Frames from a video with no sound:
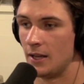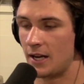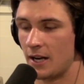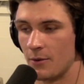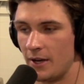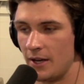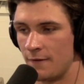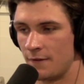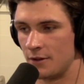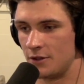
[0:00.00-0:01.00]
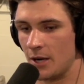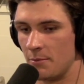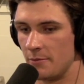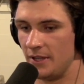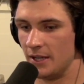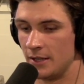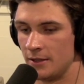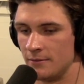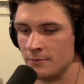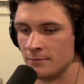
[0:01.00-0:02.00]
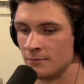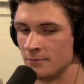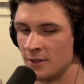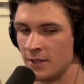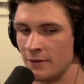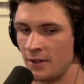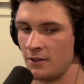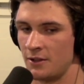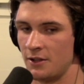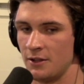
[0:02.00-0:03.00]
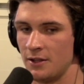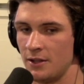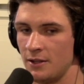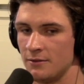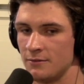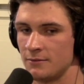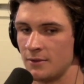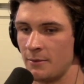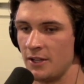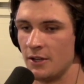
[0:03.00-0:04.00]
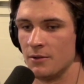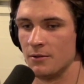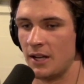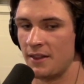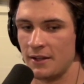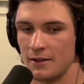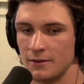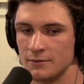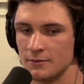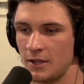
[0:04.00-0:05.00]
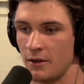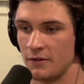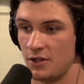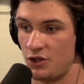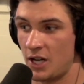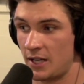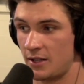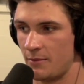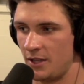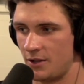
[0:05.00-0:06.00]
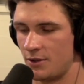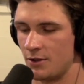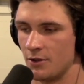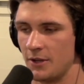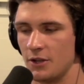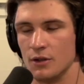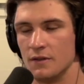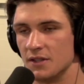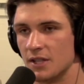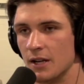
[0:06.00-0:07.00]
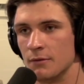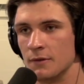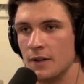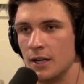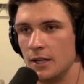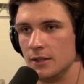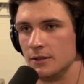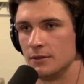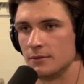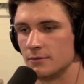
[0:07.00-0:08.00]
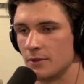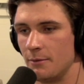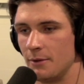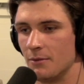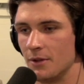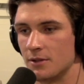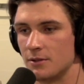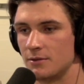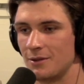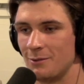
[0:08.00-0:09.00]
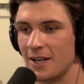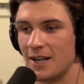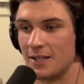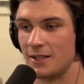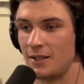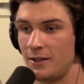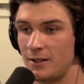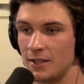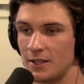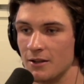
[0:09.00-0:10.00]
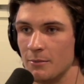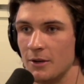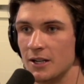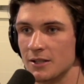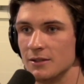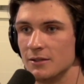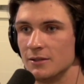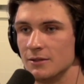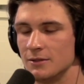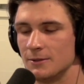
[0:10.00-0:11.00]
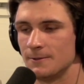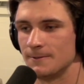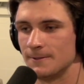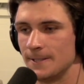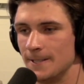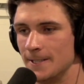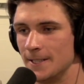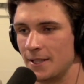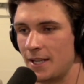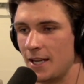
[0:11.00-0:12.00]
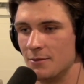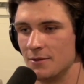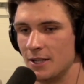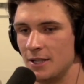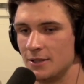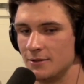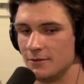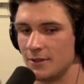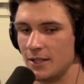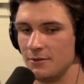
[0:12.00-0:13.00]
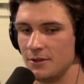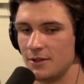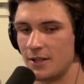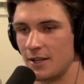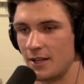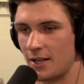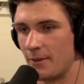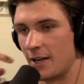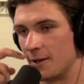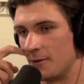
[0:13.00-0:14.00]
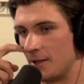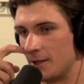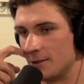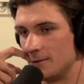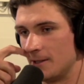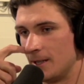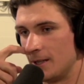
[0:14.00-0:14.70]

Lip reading: they kind of waited for the job to be done. And once everything looked good, and I mean, nothing, they obviously checked to make sure all my nerves and stuff were fine. And I mean, once we kind of clicked all the boxes and the cage was on, and then it was just kind of get back out there and